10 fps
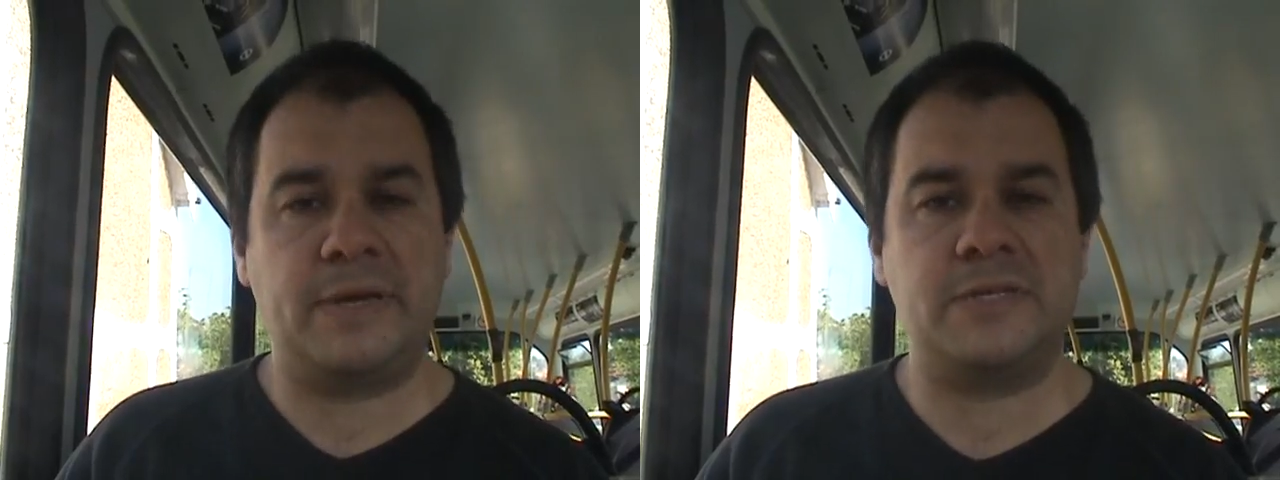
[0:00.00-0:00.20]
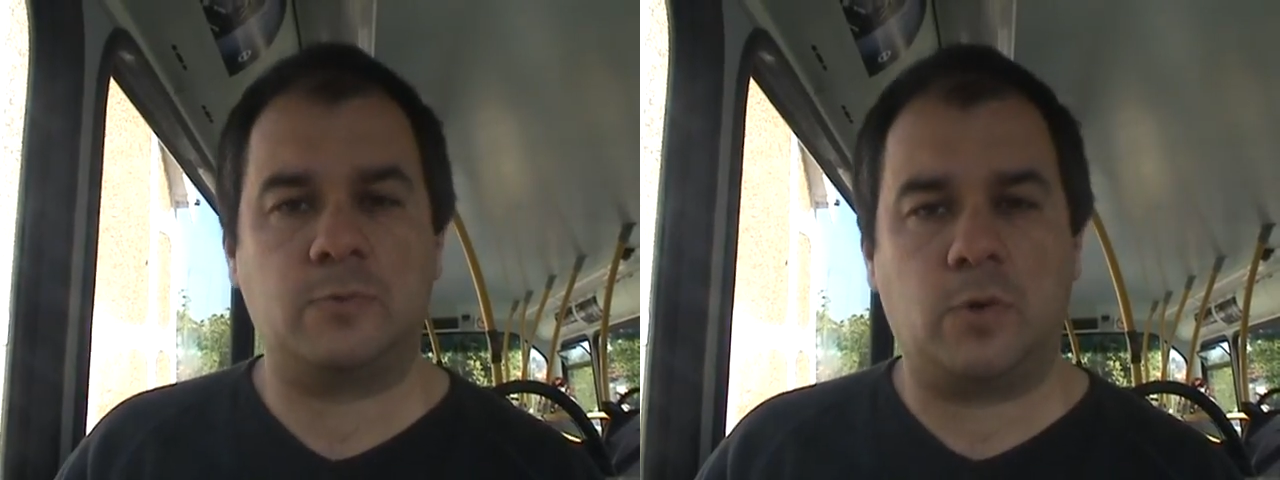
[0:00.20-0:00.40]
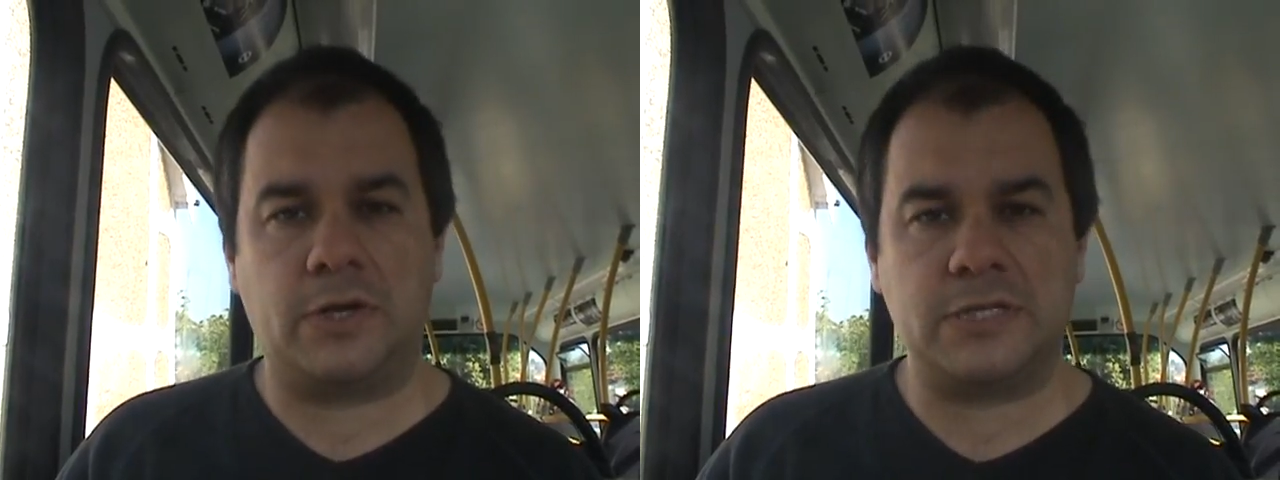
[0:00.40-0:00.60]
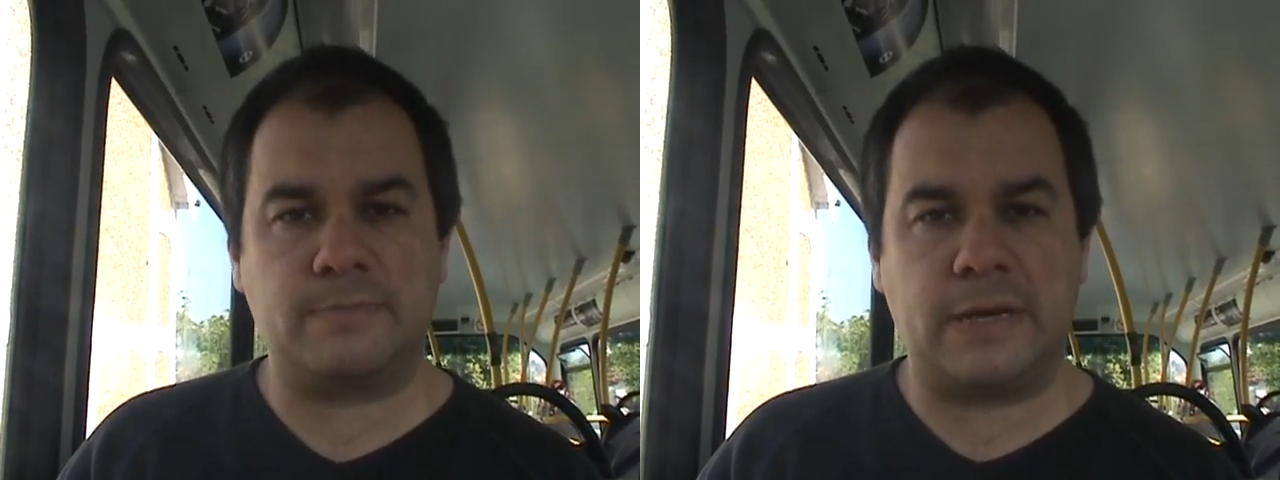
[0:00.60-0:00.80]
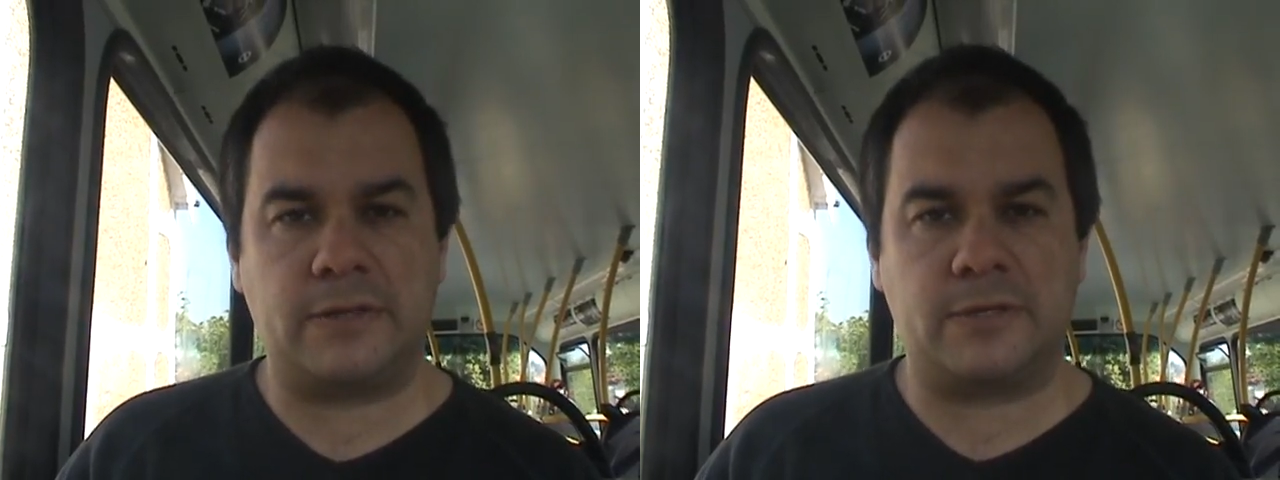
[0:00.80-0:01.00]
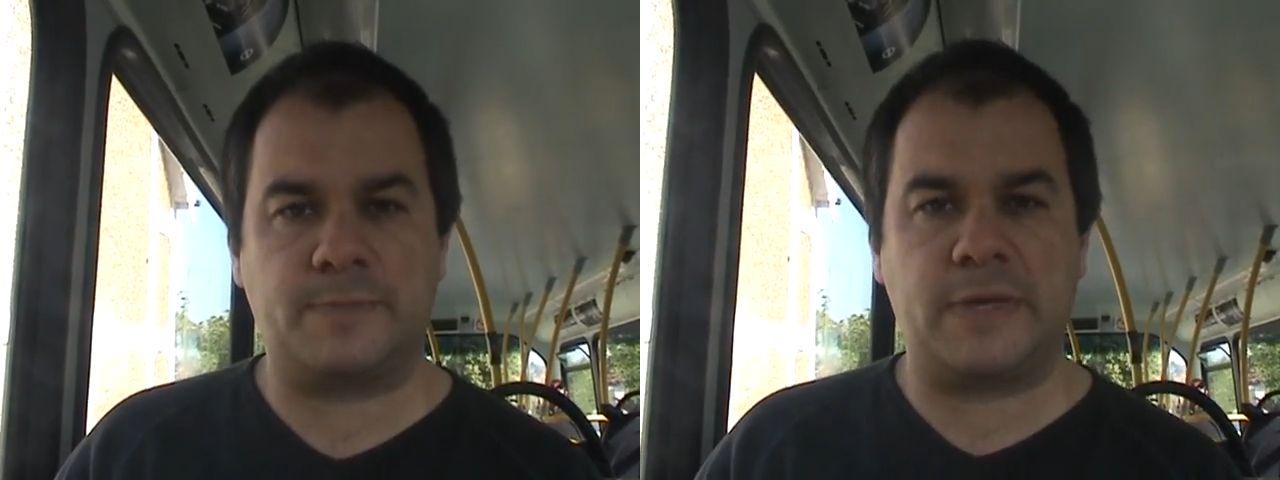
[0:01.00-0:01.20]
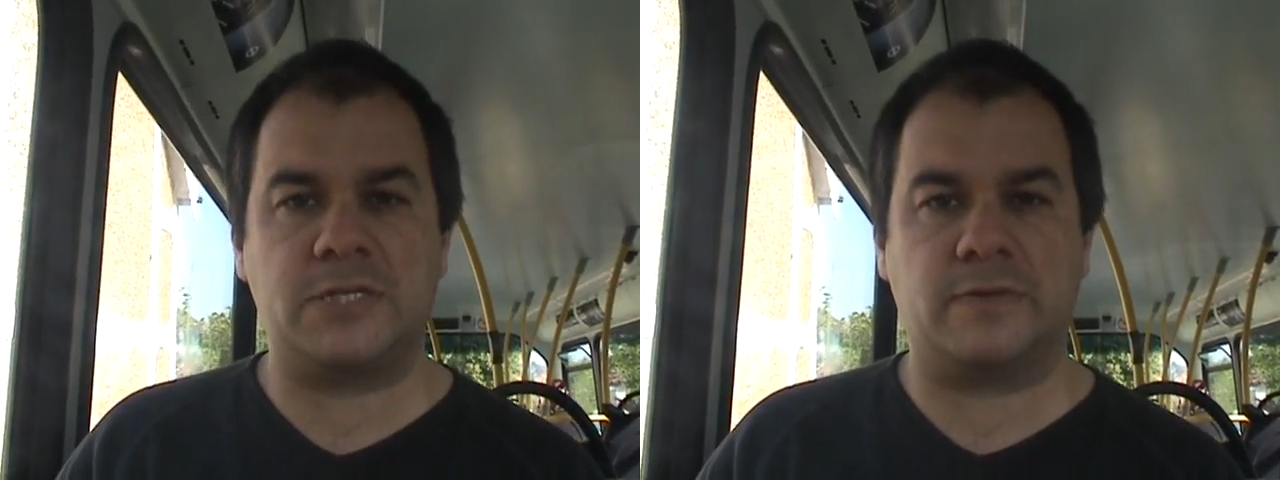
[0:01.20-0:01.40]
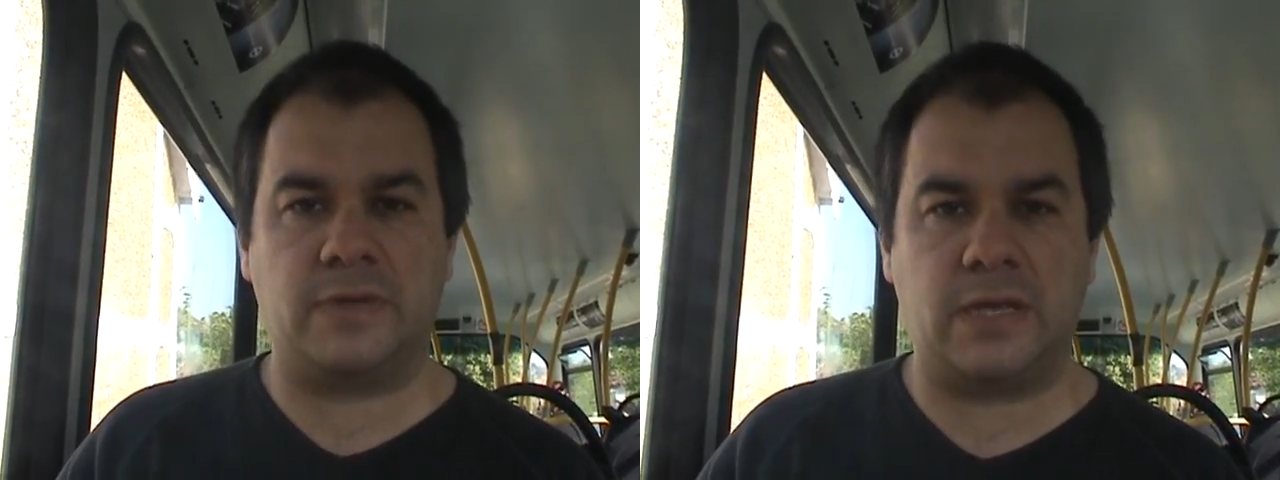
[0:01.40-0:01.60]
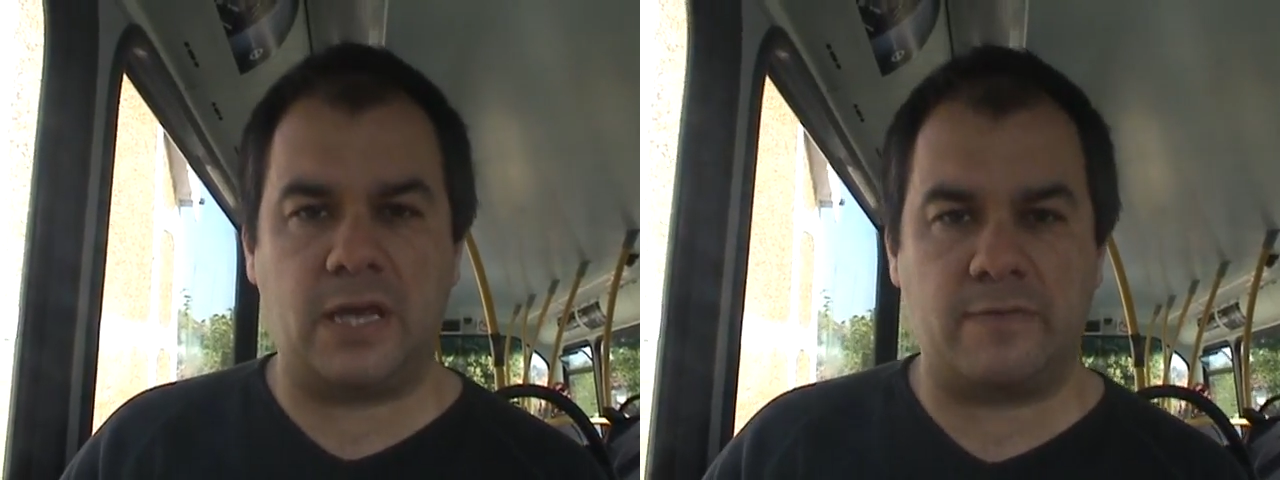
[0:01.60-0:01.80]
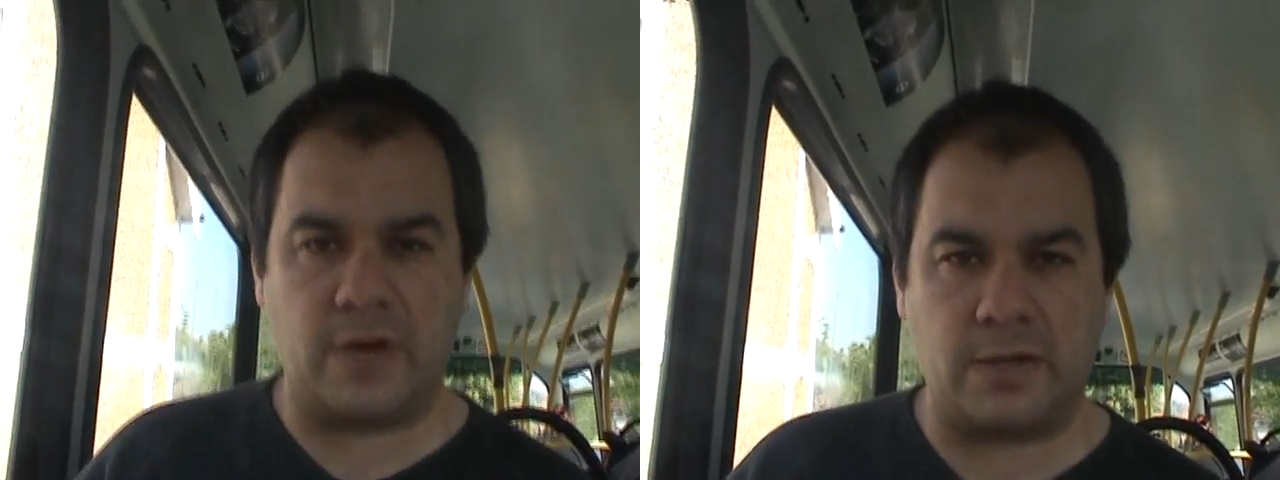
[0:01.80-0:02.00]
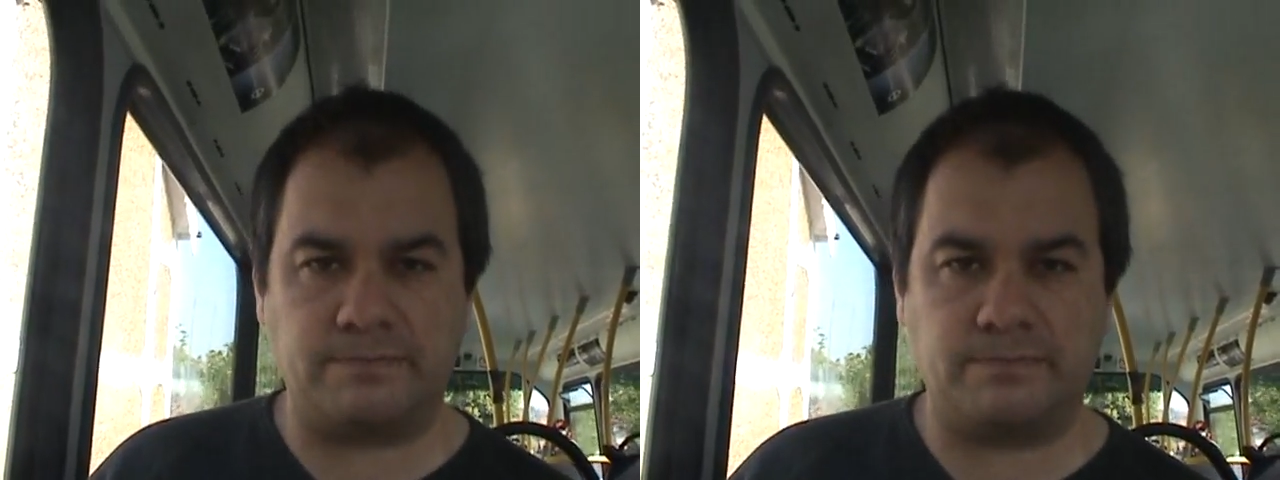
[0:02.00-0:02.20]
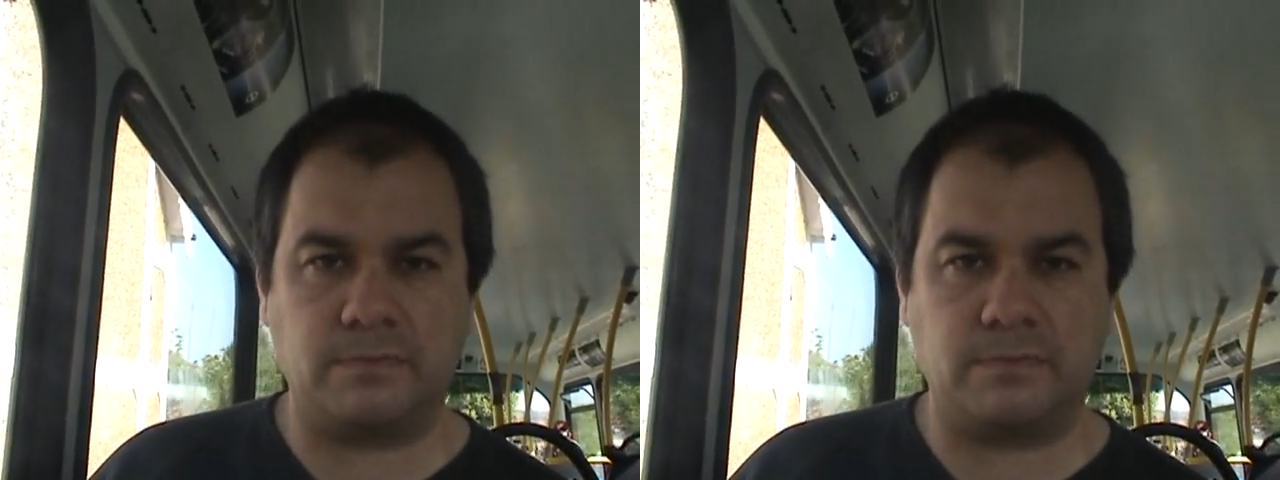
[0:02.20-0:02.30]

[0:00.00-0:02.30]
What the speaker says: Peter Wallace made the speech of the evening